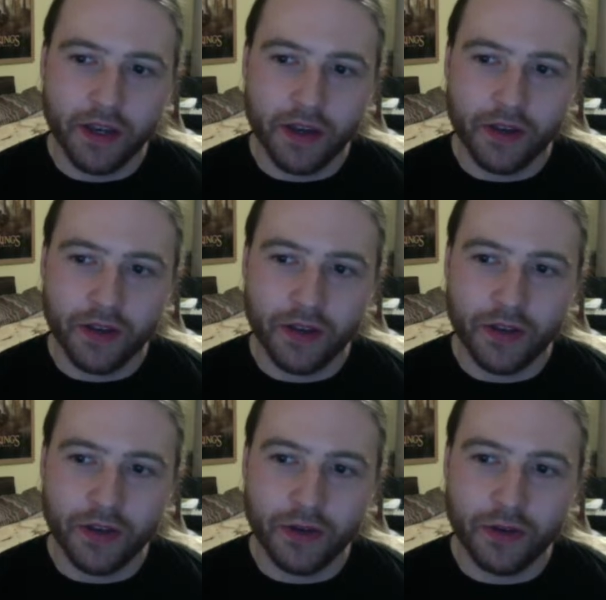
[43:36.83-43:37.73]

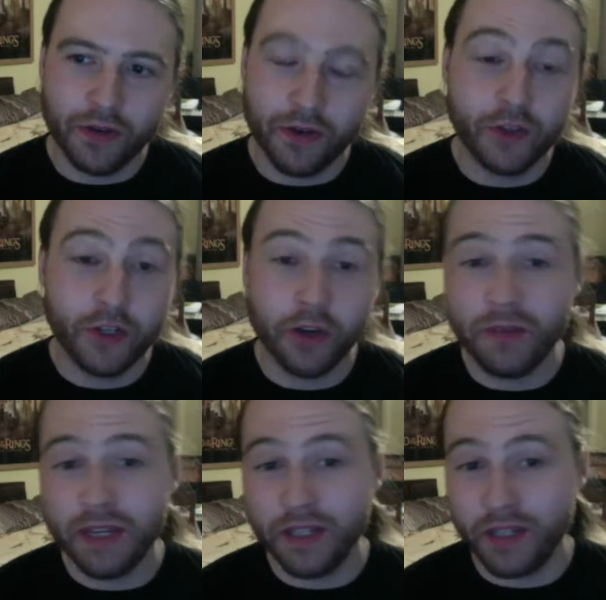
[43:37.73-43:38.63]
you have shown
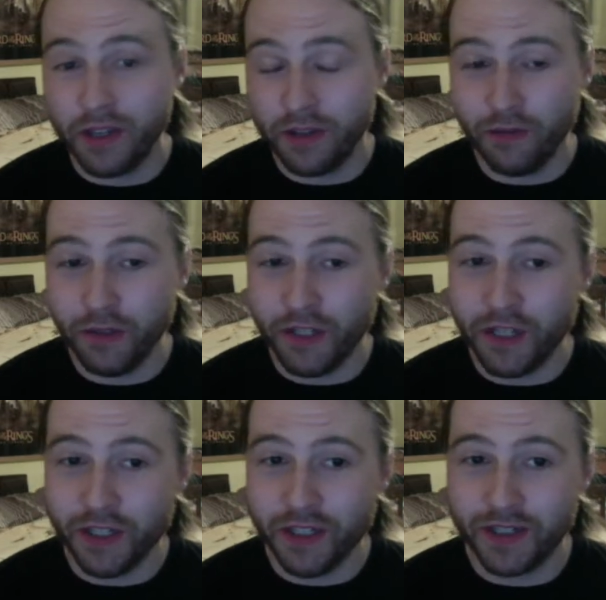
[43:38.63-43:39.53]
me certain
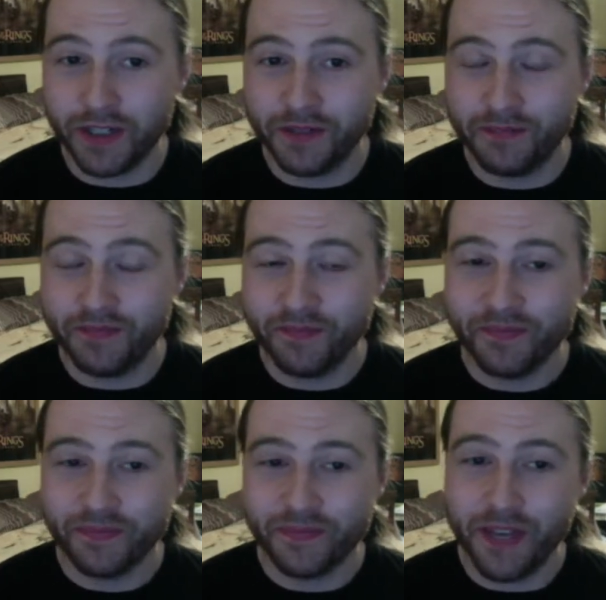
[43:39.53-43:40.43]
footage
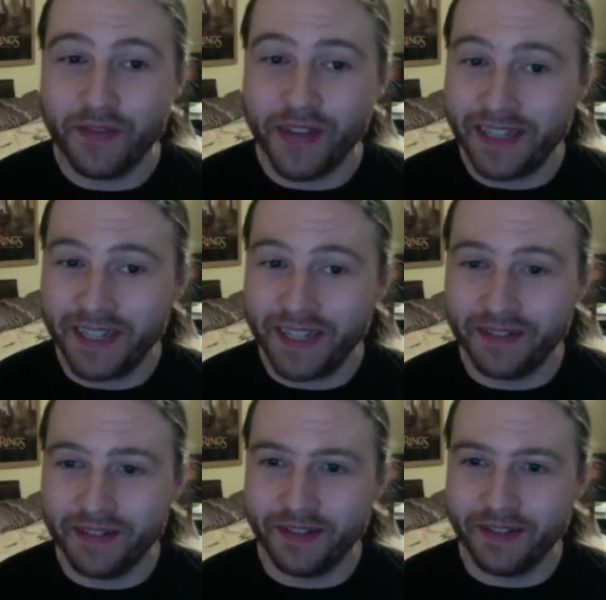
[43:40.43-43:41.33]
of an edit
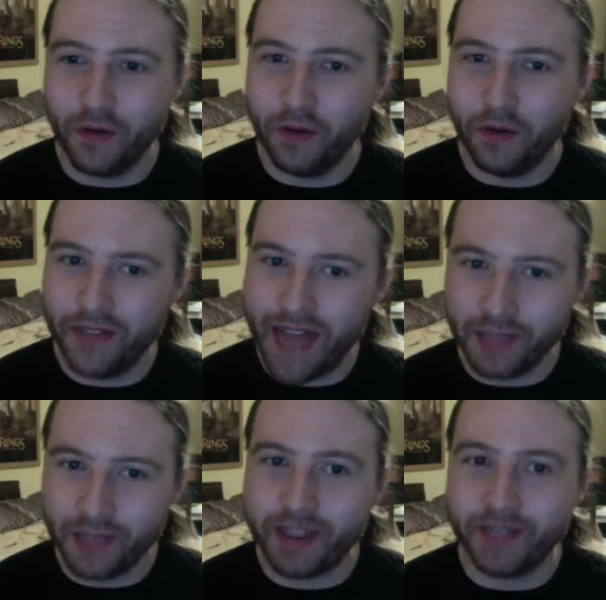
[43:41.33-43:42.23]
or
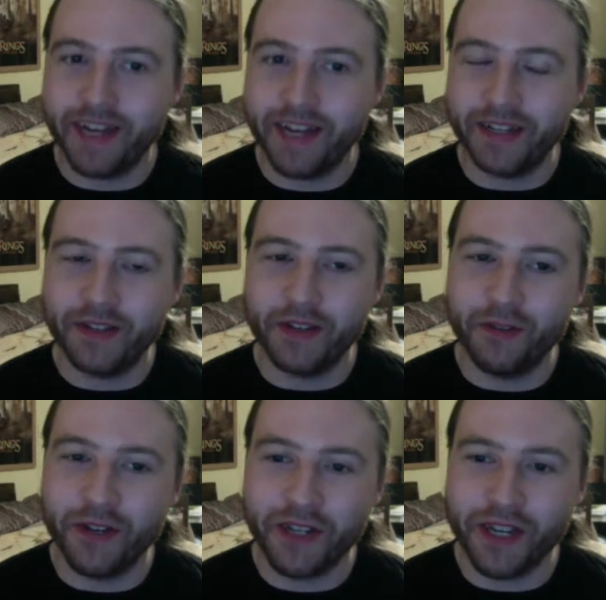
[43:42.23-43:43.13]
aspects of an edit that you're
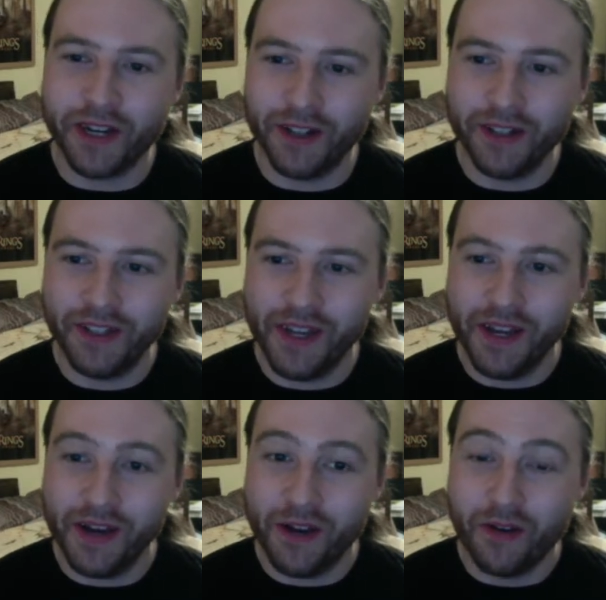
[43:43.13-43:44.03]
working on
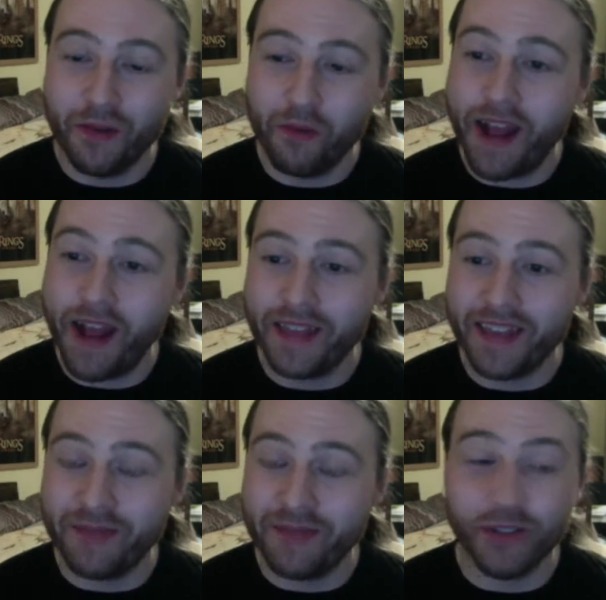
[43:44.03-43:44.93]
where
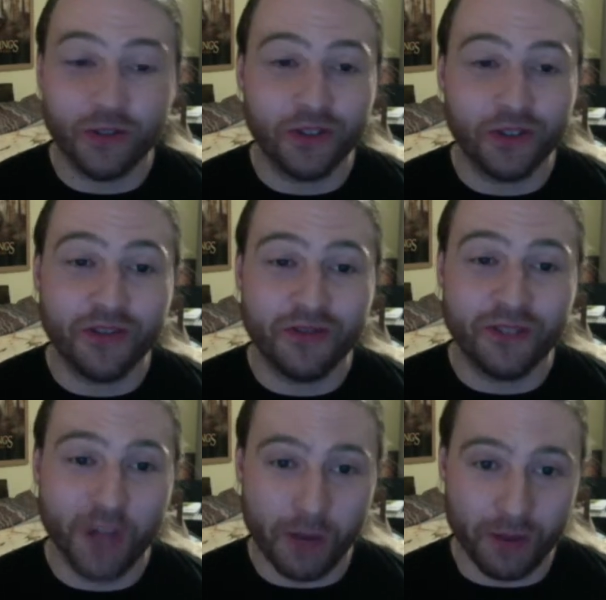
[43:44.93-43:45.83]
the results are
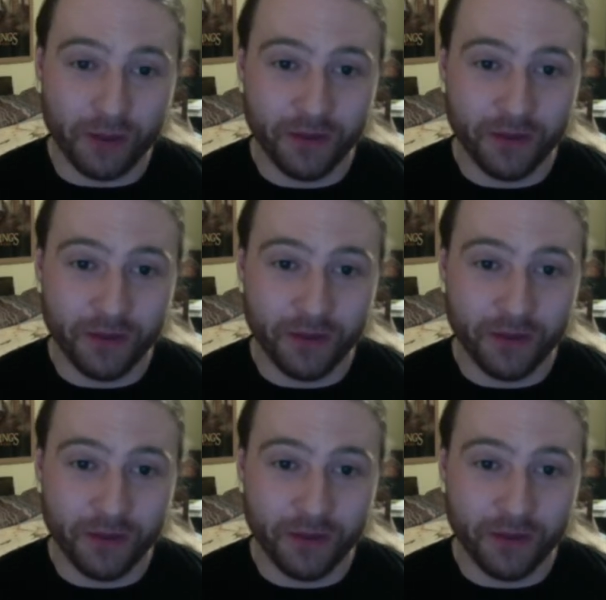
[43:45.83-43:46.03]
phenomenal.